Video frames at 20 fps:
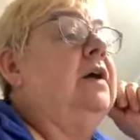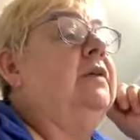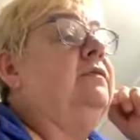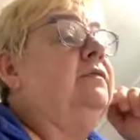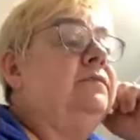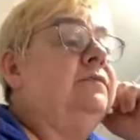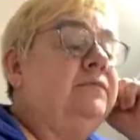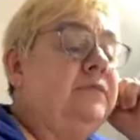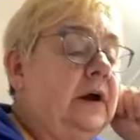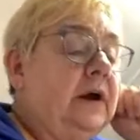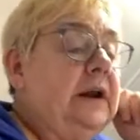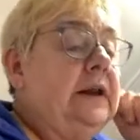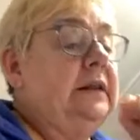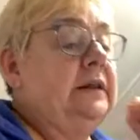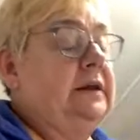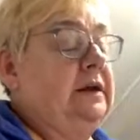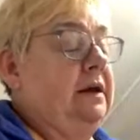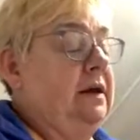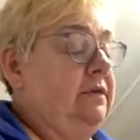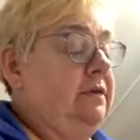I
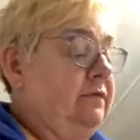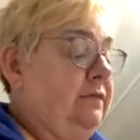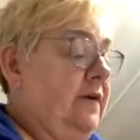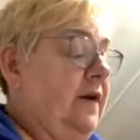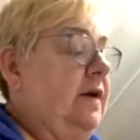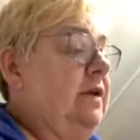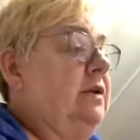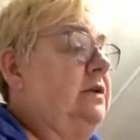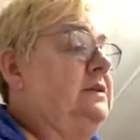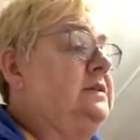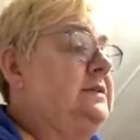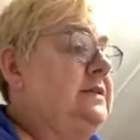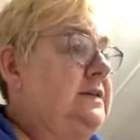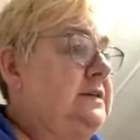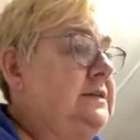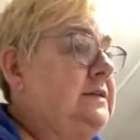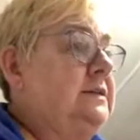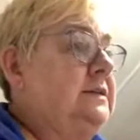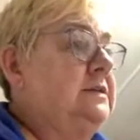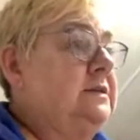finally have found a
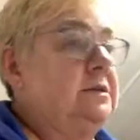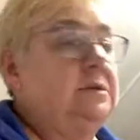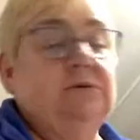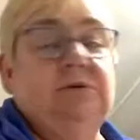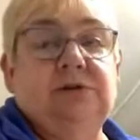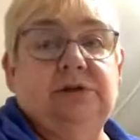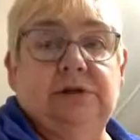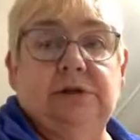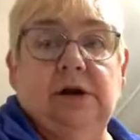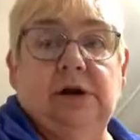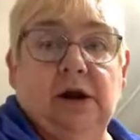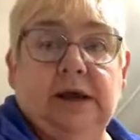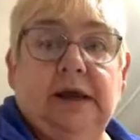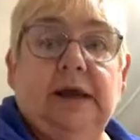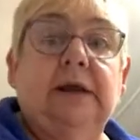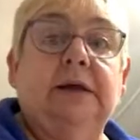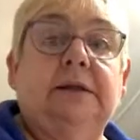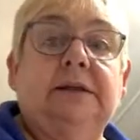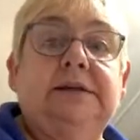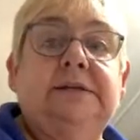decent solution that I
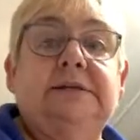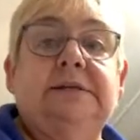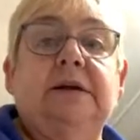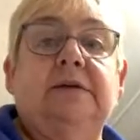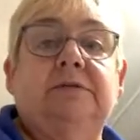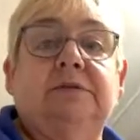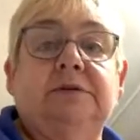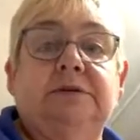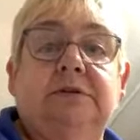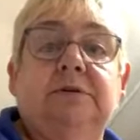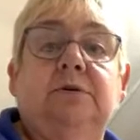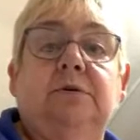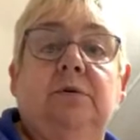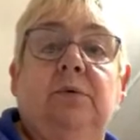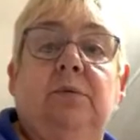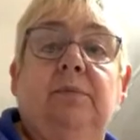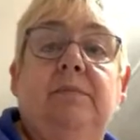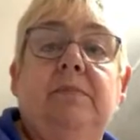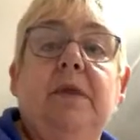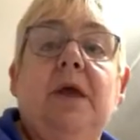can at least have a
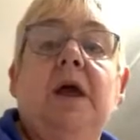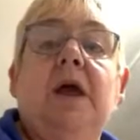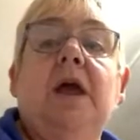Zoom.